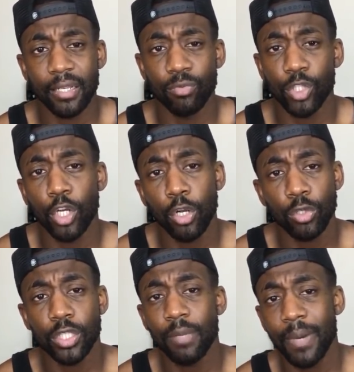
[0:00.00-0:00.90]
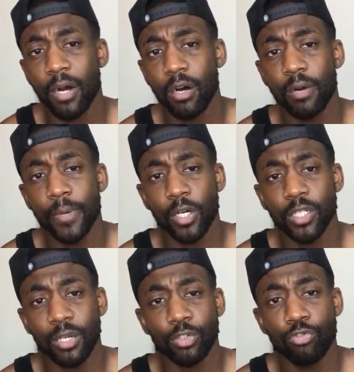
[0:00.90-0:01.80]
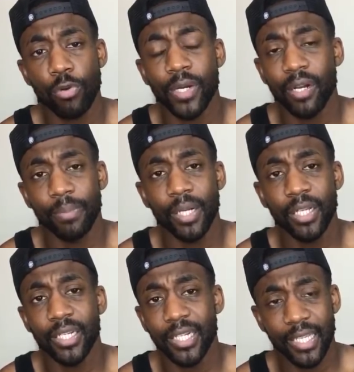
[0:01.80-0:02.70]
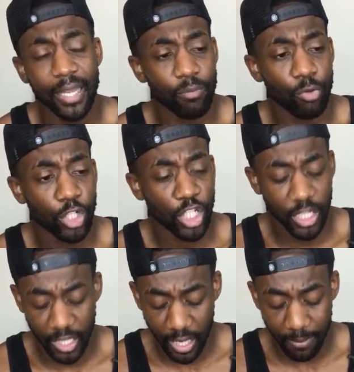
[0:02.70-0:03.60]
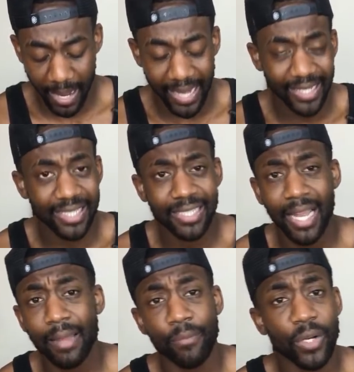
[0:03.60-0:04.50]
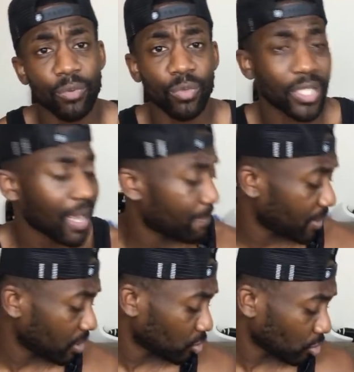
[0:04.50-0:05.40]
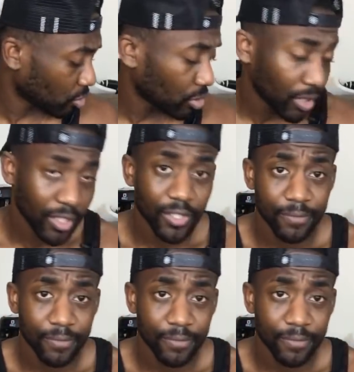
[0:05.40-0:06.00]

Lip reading: it was close to my heart because I was growing up learning the game, watching the game at this time when it was happening. So